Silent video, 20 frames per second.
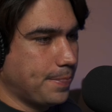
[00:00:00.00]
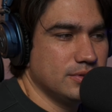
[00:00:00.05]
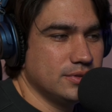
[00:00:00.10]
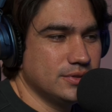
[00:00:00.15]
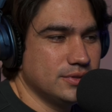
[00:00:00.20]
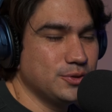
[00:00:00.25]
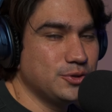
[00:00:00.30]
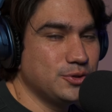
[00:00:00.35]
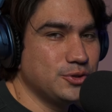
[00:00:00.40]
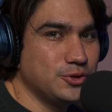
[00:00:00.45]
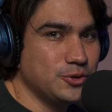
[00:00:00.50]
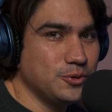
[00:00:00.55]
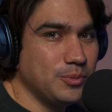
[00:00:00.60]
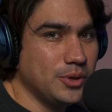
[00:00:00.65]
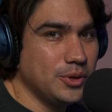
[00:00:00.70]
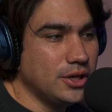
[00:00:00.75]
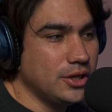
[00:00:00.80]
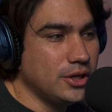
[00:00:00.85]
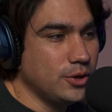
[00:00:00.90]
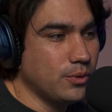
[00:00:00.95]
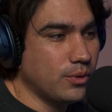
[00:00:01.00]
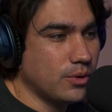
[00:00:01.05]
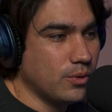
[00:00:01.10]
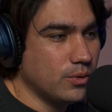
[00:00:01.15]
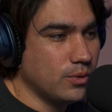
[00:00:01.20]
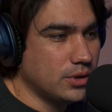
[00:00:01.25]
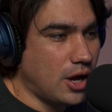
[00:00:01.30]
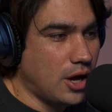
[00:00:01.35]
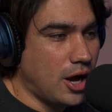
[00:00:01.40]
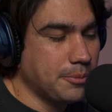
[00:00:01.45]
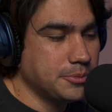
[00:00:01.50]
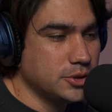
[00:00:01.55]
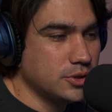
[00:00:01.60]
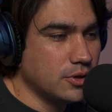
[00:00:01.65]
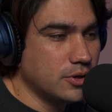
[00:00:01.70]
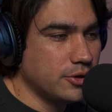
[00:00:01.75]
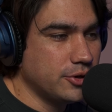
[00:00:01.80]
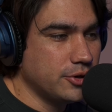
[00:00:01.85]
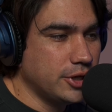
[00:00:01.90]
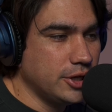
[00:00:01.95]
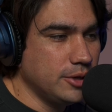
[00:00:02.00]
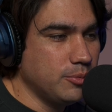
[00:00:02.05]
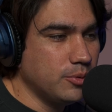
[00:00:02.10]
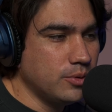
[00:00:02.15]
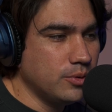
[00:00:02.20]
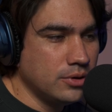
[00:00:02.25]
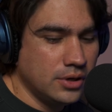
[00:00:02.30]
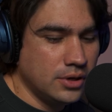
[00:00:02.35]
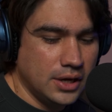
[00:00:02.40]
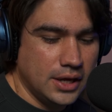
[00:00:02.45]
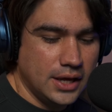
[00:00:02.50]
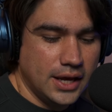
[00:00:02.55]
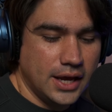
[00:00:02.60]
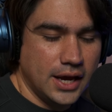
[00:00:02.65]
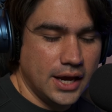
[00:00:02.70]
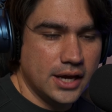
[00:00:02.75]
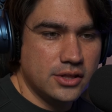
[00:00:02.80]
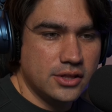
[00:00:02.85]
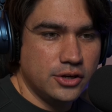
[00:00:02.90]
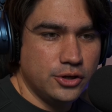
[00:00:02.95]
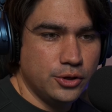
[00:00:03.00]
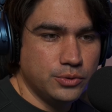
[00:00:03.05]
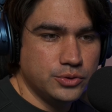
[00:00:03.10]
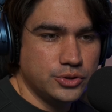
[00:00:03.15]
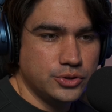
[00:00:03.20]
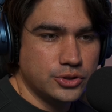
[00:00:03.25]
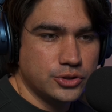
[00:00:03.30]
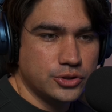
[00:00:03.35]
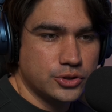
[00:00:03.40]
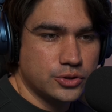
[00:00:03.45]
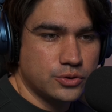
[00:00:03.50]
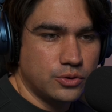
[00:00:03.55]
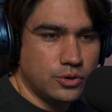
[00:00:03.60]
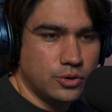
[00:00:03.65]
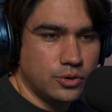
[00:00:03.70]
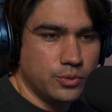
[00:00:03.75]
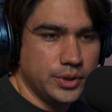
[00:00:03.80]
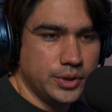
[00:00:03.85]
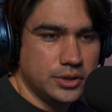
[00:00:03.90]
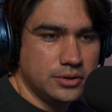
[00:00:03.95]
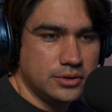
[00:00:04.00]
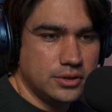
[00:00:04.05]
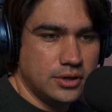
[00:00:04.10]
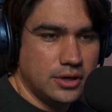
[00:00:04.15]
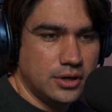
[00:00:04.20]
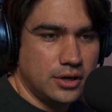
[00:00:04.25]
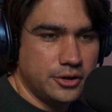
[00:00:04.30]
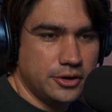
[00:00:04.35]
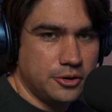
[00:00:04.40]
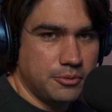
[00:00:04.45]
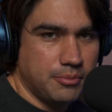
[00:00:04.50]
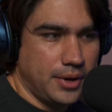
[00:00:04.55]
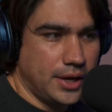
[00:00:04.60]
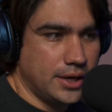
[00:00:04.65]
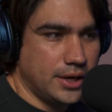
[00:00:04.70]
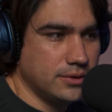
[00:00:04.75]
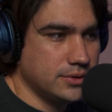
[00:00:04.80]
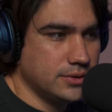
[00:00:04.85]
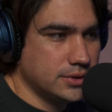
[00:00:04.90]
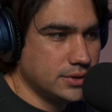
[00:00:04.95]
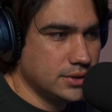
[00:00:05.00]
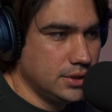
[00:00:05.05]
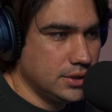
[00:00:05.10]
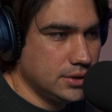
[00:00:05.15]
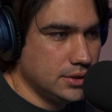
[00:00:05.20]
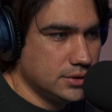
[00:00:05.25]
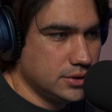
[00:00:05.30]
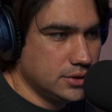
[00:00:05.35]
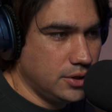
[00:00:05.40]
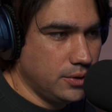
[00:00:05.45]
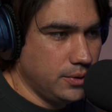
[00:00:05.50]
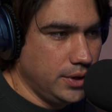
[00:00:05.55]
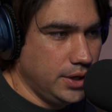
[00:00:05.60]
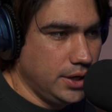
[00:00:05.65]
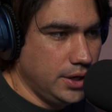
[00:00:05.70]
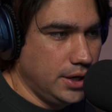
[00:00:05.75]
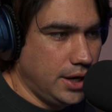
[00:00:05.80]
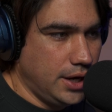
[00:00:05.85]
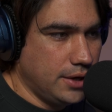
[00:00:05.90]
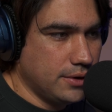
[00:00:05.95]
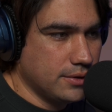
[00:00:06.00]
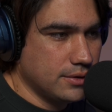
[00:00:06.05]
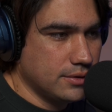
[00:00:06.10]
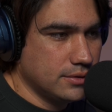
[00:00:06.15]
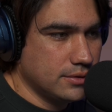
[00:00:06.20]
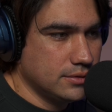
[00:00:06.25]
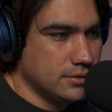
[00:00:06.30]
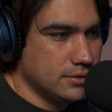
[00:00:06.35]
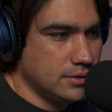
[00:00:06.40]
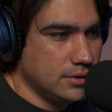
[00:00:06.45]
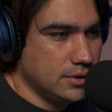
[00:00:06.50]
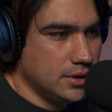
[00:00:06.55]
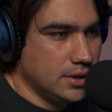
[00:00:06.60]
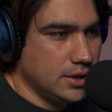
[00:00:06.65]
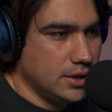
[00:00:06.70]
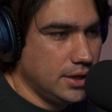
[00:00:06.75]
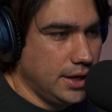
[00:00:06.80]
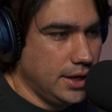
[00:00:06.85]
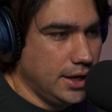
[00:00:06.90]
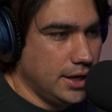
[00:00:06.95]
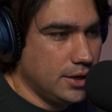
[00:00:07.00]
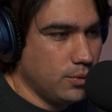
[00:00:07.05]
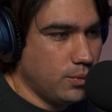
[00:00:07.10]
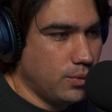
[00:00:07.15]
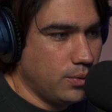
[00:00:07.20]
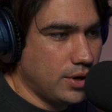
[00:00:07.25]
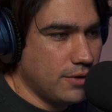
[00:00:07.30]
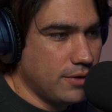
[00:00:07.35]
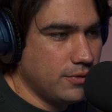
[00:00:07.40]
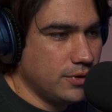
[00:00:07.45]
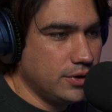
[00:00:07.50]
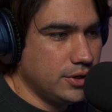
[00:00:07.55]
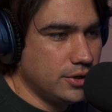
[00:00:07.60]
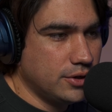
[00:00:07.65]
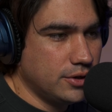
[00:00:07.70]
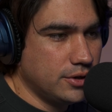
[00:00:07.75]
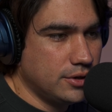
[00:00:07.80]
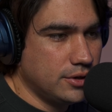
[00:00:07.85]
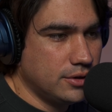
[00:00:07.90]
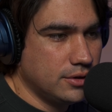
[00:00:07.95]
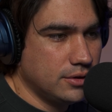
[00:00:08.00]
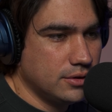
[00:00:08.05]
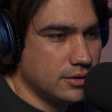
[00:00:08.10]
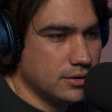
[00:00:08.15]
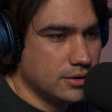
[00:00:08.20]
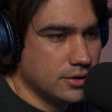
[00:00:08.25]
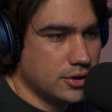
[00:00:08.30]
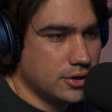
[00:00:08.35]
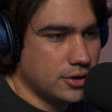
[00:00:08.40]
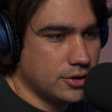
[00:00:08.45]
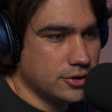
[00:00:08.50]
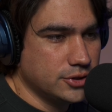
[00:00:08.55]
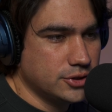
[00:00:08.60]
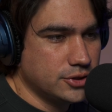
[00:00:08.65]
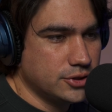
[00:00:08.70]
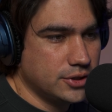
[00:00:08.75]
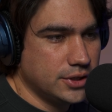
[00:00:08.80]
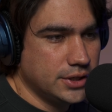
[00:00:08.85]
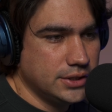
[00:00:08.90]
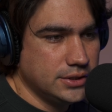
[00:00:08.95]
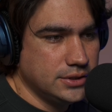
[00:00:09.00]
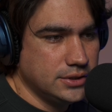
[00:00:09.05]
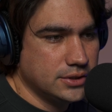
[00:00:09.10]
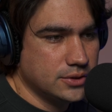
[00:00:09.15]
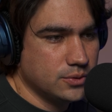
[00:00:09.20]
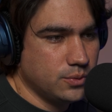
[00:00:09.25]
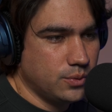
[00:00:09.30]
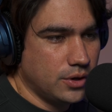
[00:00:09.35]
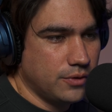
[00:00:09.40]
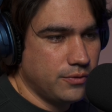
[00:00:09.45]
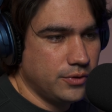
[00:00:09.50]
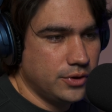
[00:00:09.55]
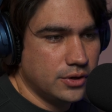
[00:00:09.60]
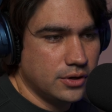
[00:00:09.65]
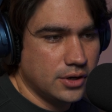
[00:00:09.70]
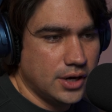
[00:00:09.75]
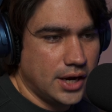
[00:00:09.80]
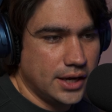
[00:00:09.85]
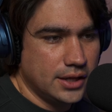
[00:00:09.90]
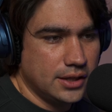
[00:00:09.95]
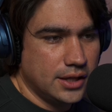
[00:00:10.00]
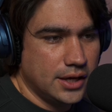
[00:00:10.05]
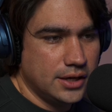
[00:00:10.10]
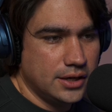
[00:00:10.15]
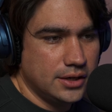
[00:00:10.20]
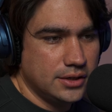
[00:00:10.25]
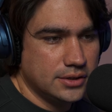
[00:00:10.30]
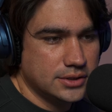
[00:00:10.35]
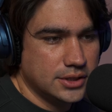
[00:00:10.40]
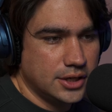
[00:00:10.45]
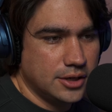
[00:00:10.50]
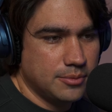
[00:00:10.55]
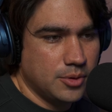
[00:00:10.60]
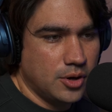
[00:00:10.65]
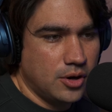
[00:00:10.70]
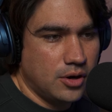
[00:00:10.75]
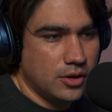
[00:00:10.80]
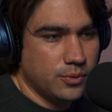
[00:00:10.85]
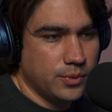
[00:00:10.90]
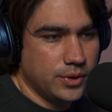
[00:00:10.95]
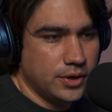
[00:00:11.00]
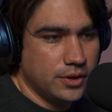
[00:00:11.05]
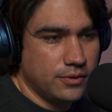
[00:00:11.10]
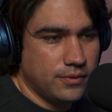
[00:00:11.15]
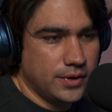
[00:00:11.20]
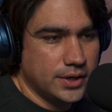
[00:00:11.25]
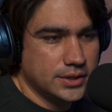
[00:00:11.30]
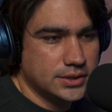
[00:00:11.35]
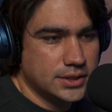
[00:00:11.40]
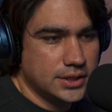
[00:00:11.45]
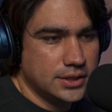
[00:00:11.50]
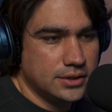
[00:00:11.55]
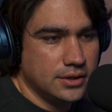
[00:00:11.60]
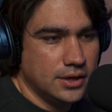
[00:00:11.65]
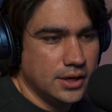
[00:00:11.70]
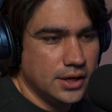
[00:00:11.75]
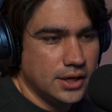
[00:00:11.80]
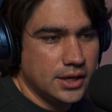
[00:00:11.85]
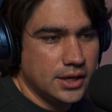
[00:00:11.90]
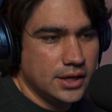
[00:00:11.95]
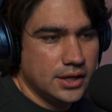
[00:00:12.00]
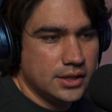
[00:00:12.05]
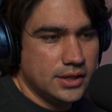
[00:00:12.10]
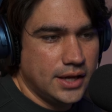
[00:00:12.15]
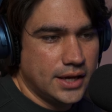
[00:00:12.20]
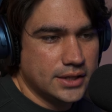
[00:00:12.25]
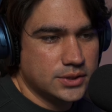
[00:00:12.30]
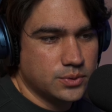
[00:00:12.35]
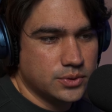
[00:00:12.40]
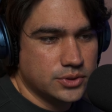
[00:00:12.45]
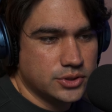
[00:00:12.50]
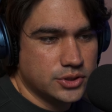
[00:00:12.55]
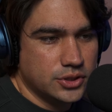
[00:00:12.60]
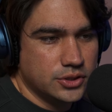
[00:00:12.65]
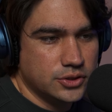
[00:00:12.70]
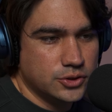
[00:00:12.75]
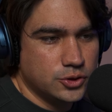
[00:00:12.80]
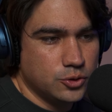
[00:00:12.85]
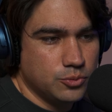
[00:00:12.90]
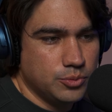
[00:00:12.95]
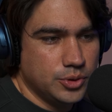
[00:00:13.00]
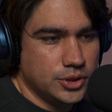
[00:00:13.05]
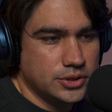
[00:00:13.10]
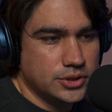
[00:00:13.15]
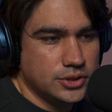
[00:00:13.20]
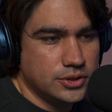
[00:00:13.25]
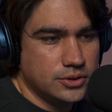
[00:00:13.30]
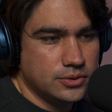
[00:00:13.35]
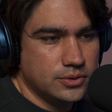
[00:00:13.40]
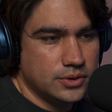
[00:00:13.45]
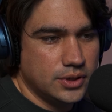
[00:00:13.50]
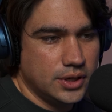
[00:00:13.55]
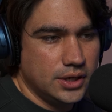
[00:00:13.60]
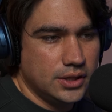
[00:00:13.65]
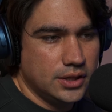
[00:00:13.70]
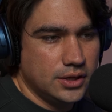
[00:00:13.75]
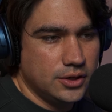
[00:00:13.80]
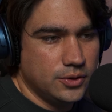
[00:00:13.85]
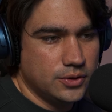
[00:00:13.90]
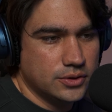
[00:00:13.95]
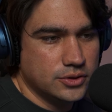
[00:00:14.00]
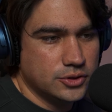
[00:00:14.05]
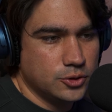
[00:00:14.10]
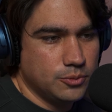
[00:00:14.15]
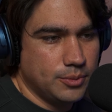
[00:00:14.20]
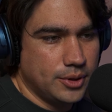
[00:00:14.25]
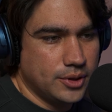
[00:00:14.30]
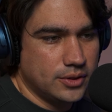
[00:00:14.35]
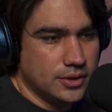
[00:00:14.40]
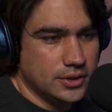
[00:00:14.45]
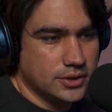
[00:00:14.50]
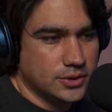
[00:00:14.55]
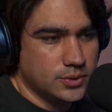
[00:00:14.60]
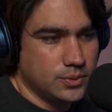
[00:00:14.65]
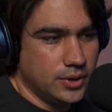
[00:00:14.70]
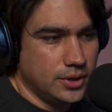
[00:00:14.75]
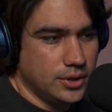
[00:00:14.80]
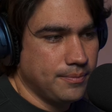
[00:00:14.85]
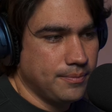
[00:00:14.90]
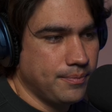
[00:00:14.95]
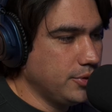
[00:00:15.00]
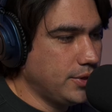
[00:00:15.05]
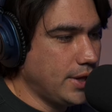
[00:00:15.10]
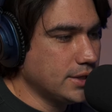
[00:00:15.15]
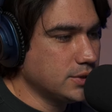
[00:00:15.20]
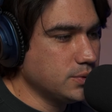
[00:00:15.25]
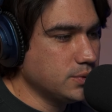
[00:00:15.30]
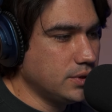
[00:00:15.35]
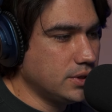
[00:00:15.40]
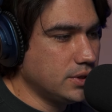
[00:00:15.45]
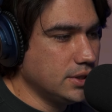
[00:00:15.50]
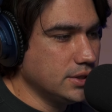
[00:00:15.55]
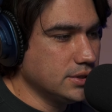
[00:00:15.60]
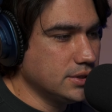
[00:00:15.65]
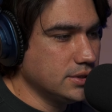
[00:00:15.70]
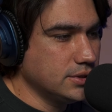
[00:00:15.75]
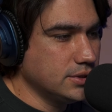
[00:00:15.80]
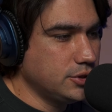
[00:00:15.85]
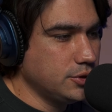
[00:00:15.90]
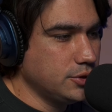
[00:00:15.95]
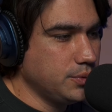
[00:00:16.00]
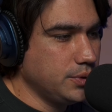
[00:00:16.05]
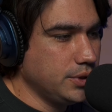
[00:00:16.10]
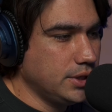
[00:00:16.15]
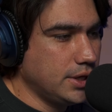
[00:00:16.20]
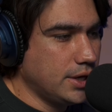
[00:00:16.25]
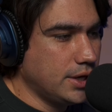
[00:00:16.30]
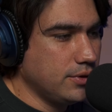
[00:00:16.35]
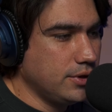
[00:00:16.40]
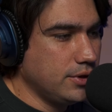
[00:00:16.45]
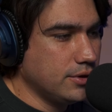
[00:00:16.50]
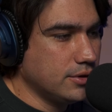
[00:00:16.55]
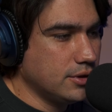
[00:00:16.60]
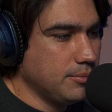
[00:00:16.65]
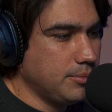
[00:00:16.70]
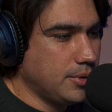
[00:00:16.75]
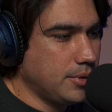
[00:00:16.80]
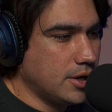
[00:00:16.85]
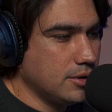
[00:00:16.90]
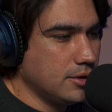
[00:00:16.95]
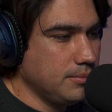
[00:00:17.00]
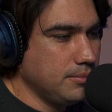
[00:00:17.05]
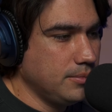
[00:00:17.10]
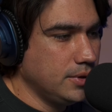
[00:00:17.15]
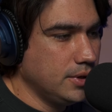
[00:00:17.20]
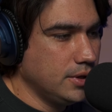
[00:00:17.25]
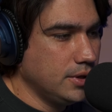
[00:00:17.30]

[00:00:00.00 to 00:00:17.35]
So to zoom in, you want to hold Option on your keyboard and then use your scroll wheel on your mouse to go in and out. And wherever your cursor is, wherever you're highlighting, say I'm all the way to the right side, that's where it's going to zoom into, and then you can zoom out this way. That's what this is doing down here at the bottom.